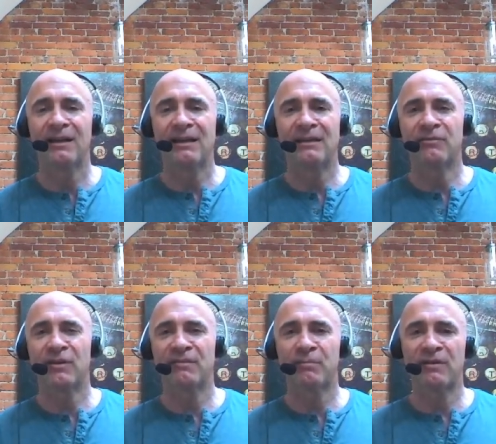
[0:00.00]
in the
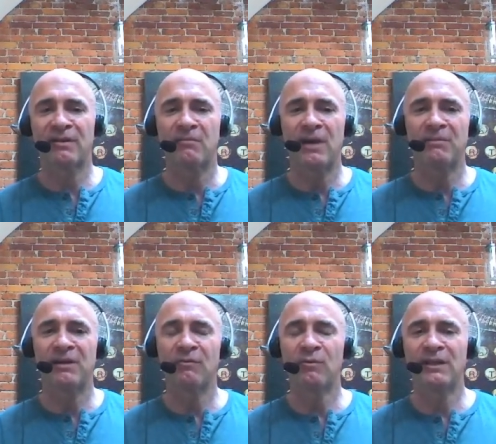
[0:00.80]
first person,
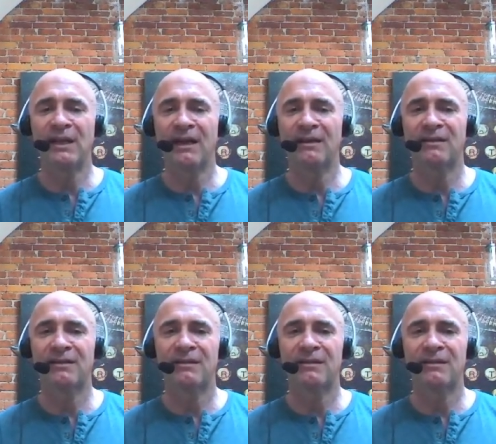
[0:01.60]
maybe it would get